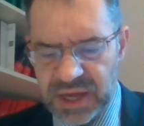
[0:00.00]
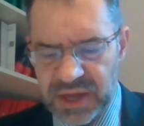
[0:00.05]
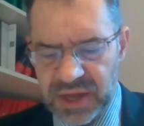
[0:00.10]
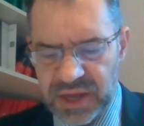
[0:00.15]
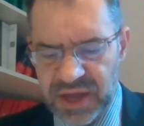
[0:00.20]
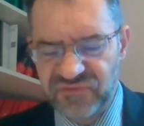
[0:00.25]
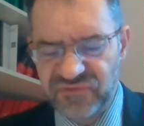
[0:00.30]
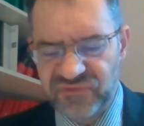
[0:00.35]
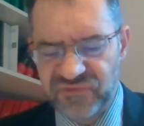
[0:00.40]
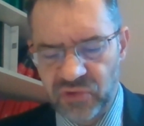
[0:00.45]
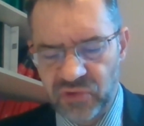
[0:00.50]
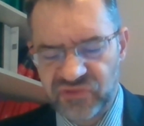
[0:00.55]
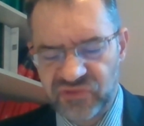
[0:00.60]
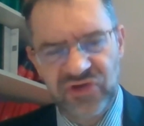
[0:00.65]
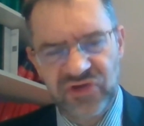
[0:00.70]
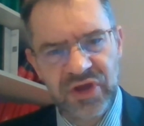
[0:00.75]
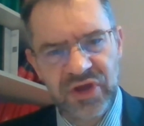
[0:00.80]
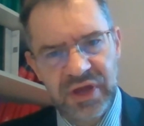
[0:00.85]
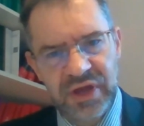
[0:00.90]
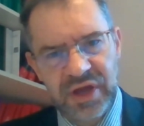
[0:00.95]

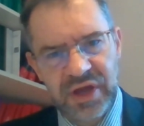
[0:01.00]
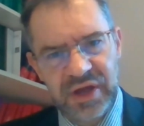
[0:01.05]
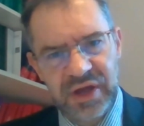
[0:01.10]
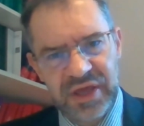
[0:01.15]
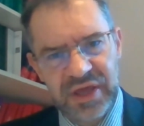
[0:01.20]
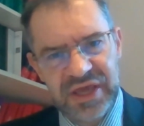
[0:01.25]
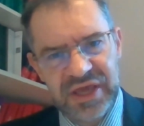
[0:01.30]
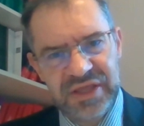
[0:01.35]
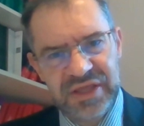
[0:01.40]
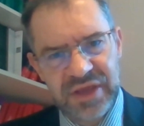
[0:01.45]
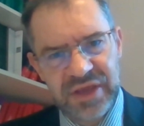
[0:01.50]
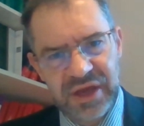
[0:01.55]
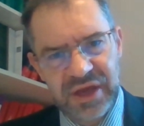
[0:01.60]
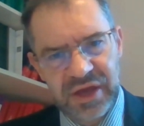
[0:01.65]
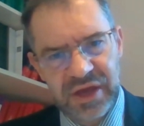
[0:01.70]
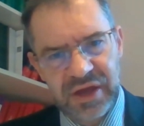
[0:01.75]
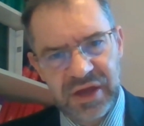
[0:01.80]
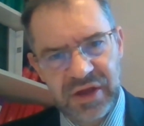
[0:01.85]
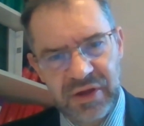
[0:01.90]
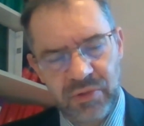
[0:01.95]
enforced
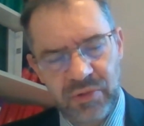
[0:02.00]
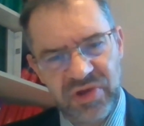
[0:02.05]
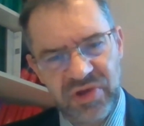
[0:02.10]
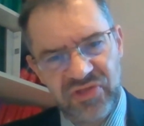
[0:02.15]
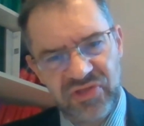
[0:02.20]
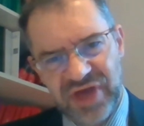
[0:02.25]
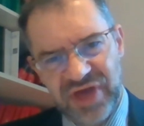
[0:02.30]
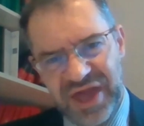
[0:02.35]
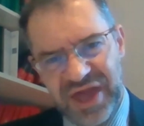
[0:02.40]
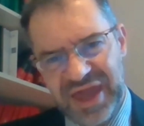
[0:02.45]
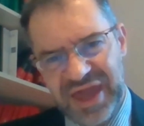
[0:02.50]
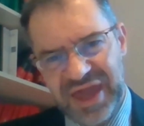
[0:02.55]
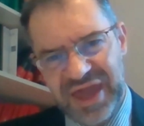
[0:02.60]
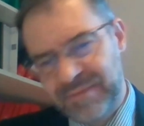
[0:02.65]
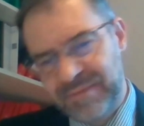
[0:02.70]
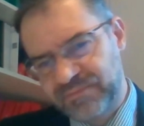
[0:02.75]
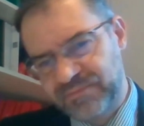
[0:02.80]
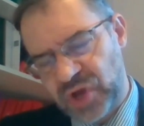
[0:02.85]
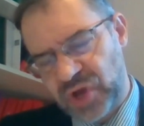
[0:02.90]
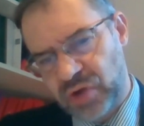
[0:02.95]
with a
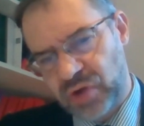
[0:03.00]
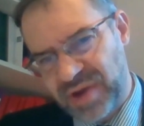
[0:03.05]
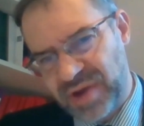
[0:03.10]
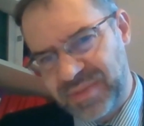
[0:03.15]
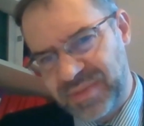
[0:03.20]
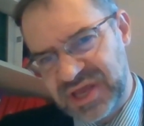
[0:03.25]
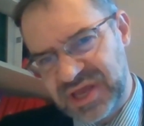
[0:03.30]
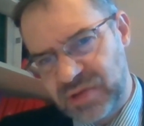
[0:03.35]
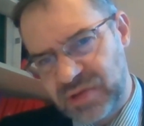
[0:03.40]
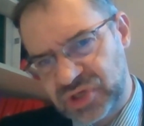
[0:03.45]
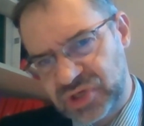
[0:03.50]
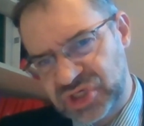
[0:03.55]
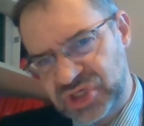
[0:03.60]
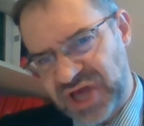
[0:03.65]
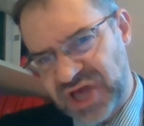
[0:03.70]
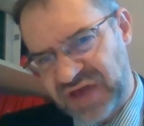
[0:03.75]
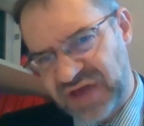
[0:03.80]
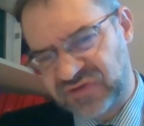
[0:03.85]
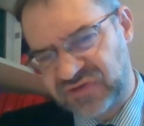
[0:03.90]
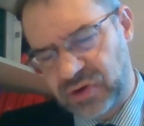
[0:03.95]
remedy which is
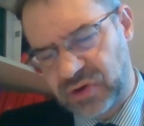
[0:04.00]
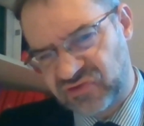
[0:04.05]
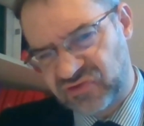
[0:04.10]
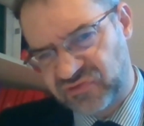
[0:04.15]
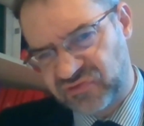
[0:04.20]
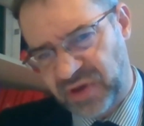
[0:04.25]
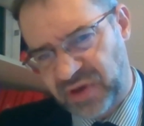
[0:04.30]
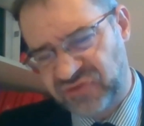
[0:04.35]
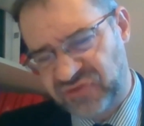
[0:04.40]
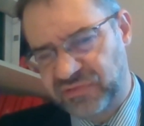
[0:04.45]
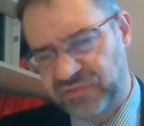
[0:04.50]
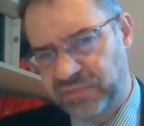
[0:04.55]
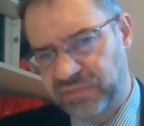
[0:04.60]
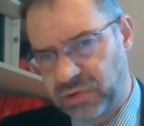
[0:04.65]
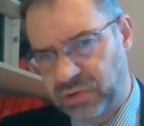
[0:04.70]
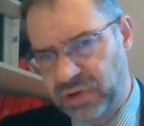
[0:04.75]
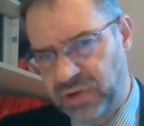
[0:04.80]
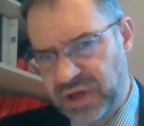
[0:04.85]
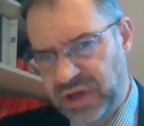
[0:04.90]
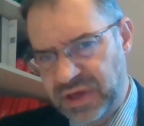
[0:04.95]
as close as
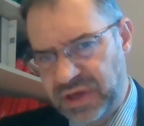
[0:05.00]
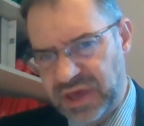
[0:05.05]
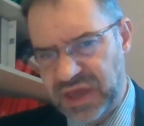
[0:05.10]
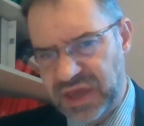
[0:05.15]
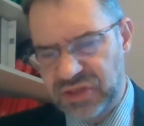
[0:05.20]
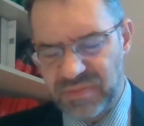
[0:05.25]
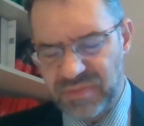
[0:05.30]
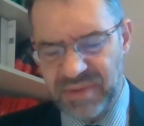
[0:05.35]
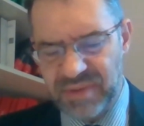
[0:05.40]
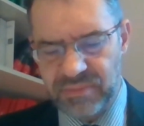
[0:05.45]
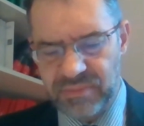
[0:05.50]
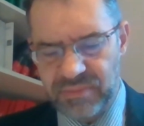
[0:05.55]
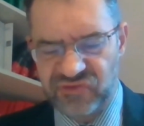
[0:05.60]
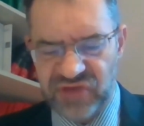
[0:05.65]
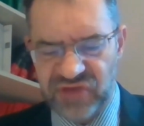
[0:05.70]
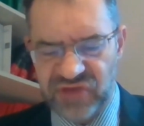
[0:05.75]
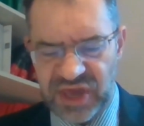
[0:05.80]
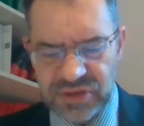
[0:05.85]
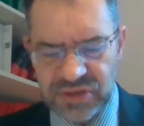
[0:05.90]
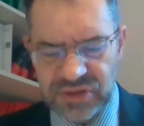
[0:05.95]
possible in the member
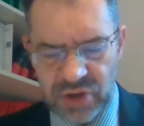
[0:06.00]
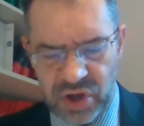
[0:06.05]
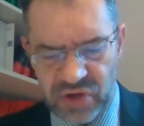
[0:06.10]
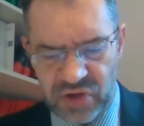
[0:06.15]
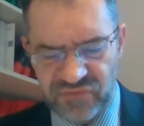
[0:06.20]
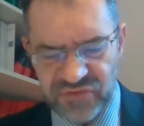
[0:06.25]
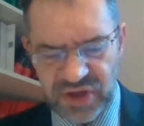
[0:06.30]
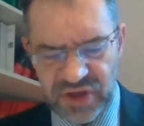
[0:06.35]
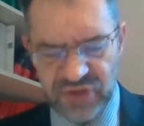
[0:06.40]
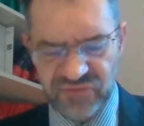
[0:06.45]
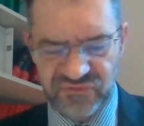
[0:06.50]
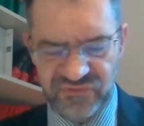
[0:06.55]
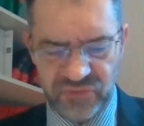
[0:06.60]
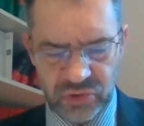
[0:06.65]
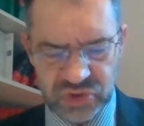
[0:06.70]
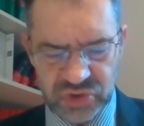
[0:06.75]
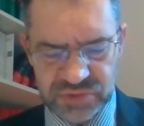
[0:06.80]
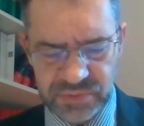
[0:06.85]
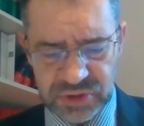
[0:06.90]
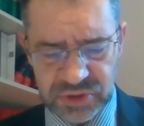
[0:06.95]
state of
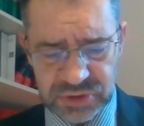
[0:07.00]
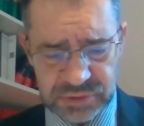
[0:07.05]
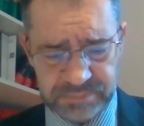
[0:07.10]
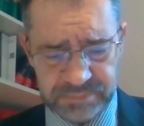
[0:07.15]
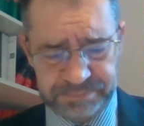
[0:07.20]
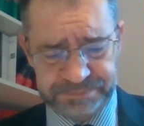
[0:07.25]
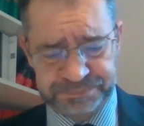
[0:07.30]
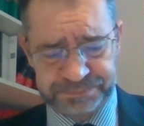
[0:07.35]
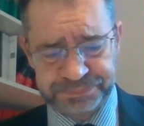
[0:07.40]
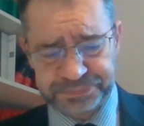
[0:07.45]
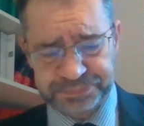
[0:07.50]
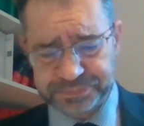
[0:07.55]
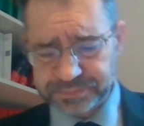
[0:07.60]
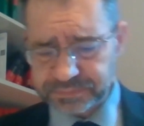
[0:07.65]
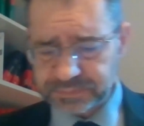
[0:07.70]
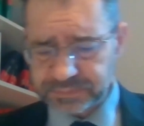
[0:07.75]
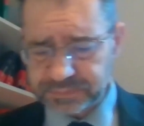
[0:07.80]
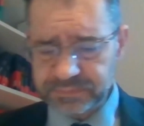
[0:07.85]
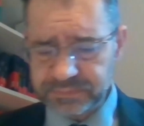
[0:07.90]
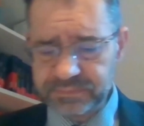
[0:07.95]
enforcement.
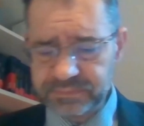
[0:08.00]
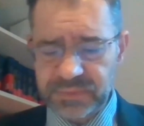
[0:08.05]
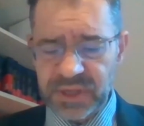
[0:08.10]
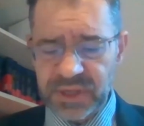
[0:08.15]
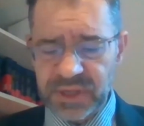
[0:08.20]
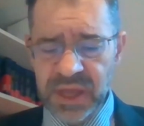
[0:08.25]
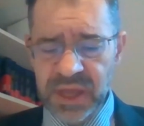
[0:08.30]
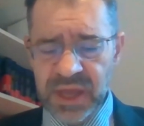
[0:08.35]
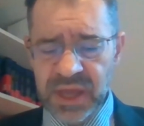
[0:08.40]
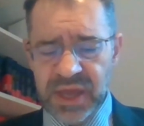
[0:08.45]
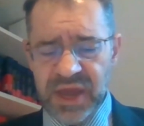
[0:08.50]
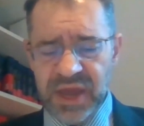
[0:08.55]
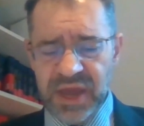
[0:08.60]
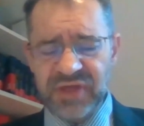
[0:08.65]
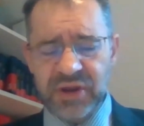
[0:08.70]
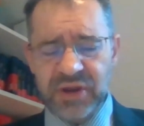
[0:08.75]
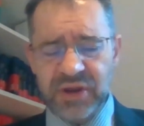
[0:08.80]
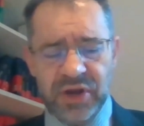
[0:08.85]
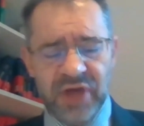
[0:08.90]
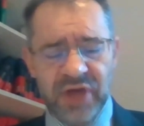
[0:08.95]
And
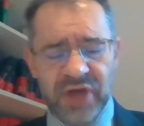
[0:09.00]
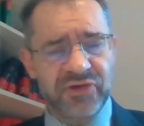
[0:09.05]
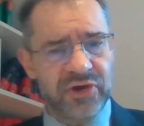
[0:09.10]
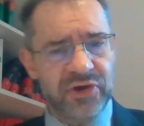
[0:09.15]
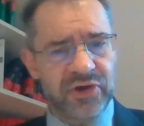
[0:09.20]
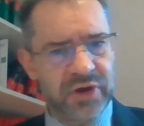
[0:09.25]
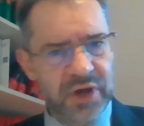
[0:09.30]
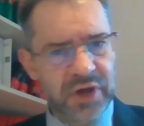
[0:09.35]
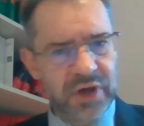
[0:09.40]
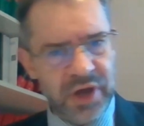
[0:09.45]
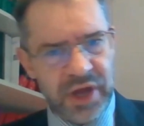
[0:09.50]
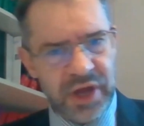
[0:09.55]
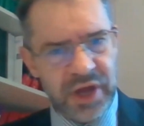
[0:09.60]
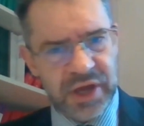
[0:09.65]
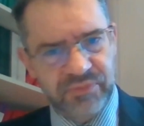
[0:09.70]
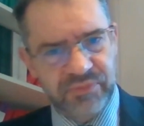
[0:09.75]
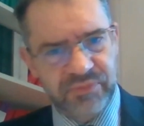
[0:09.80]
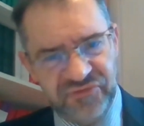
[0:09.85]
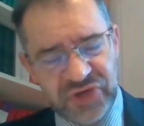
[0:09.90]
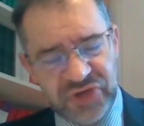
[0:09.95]
then another
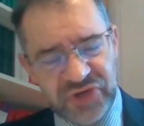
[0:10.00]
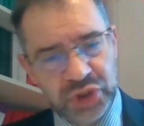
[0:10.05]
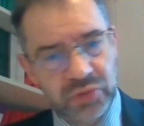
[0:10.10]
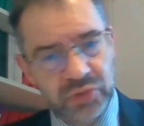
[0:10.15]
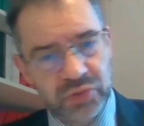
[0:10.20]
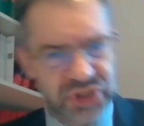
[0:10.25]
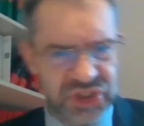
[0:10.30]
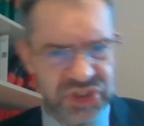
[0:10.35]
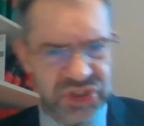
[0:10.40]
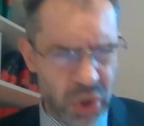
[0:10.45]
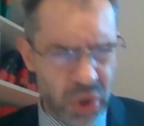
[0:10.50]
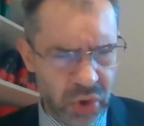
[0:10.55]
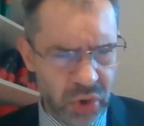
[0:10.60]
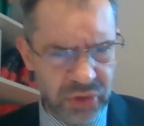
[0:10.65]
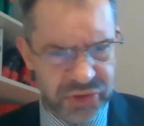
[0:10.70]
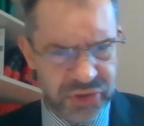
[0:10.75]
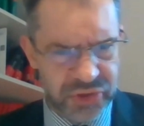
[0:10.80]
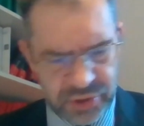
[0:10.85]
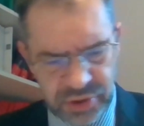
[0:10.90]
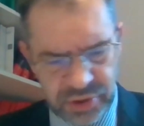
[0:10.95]
provision which is
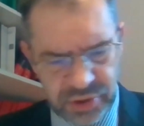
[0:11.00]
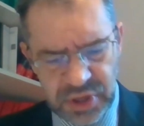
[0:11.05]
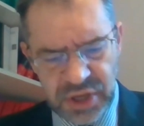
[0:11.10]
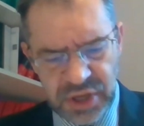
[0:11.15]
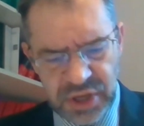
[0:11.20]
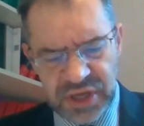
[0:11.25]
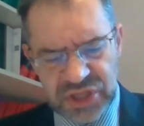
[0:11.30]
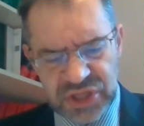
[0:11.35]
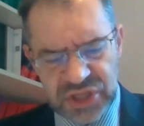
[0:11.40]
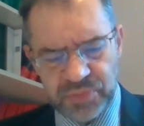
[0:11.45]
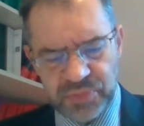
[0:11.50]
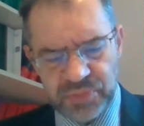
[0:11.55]
older is a